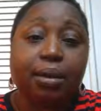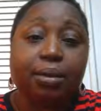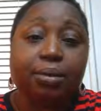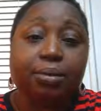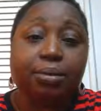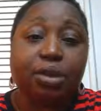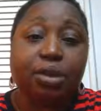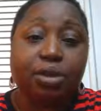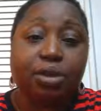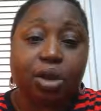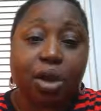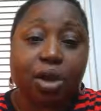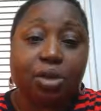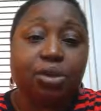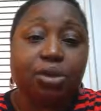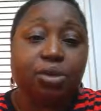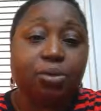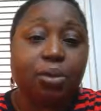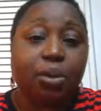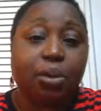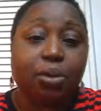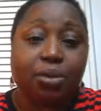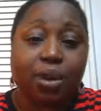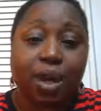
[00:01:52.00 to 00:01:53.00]
the doctors
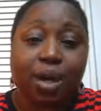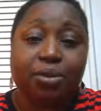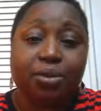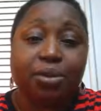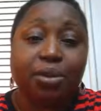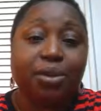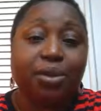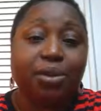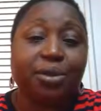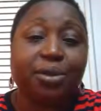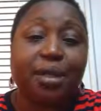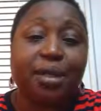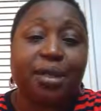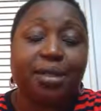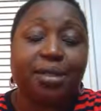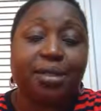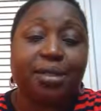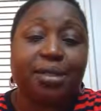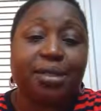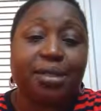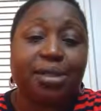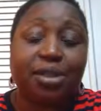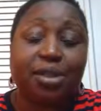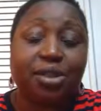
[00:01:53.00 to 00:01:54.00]
were around her,
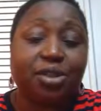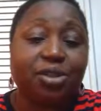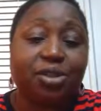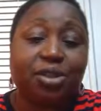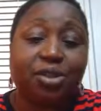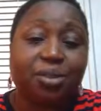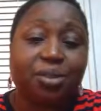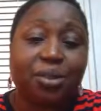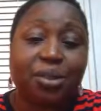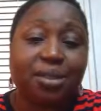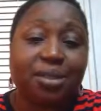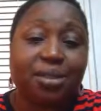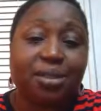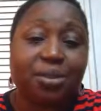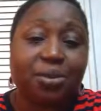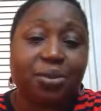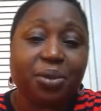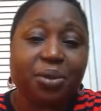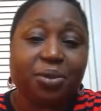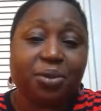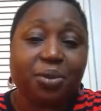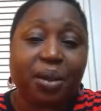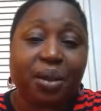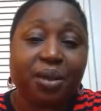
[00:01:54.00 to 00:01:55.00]
and she just wasn't
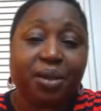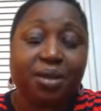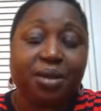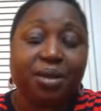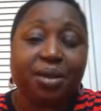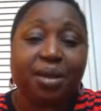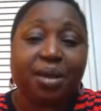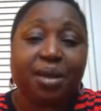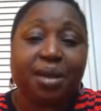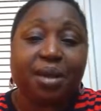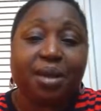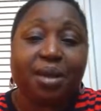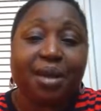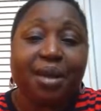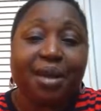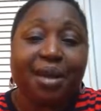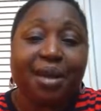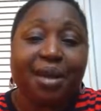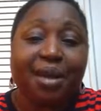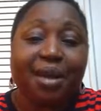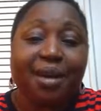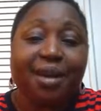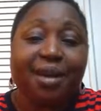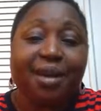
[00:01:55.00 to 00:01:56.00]
doing well.
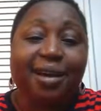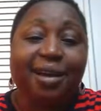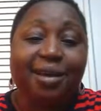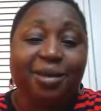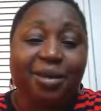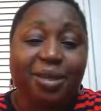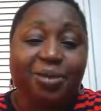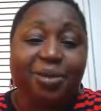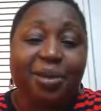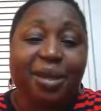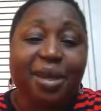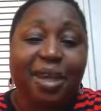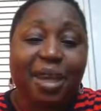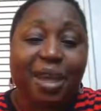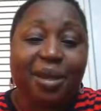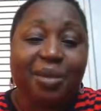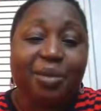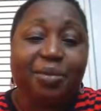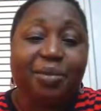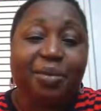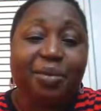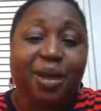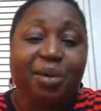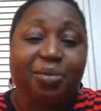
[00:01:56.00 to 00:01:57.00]
Her husband
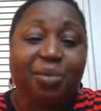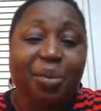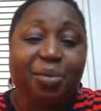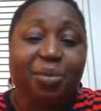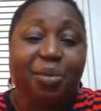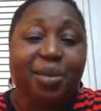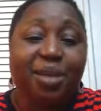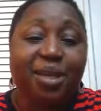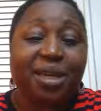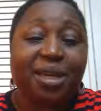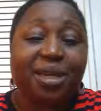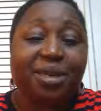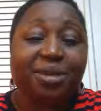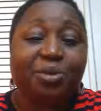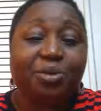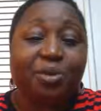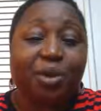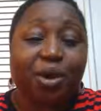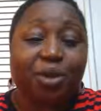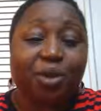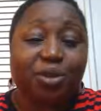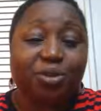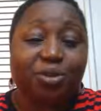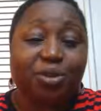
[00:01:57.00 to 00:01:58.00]
came. I remember he
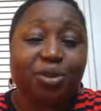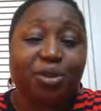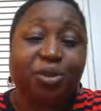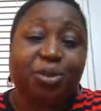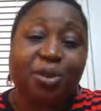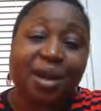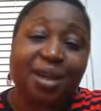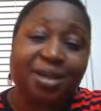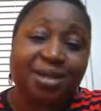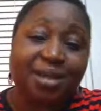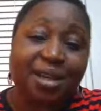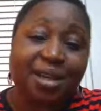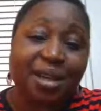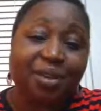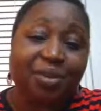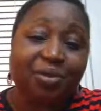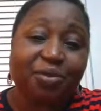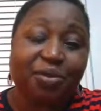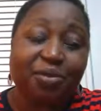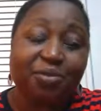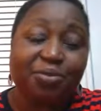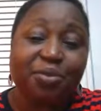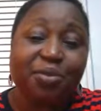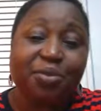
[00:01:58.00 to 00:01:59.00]
walked over to our side
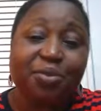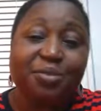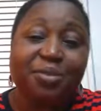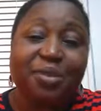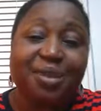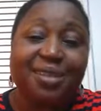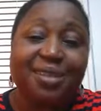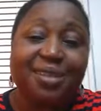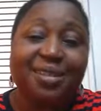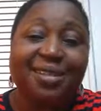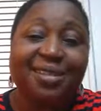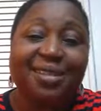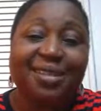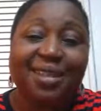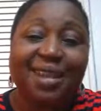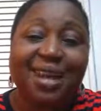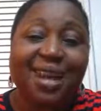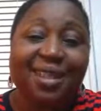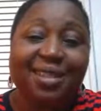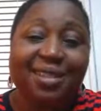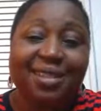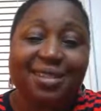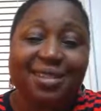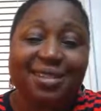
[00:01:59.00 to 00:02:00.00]
of the room, and he
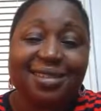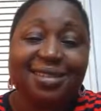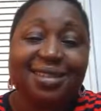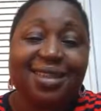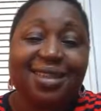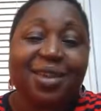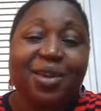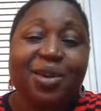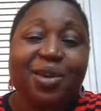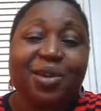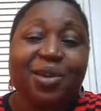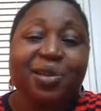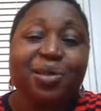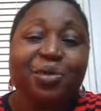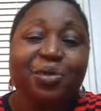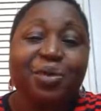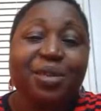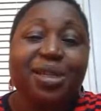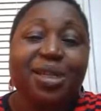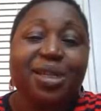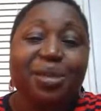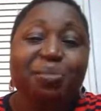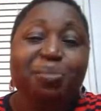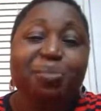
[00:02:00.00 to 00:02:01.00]
had this
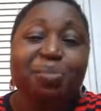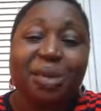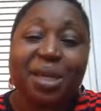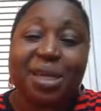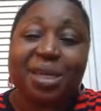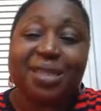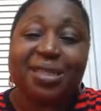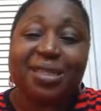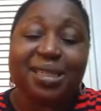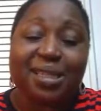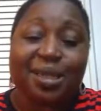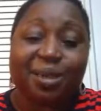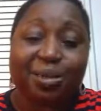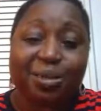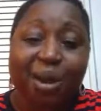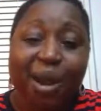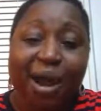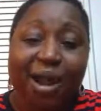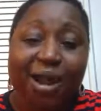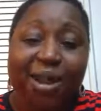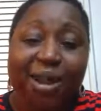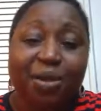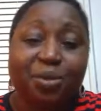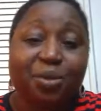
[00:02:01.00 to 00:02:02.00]
really big
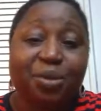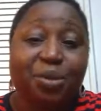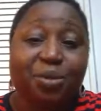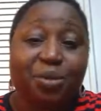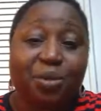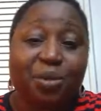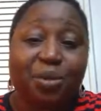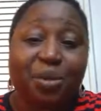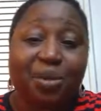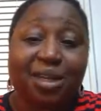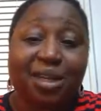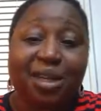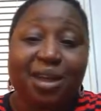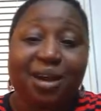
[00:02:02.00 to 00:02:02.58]
smile. He was a burly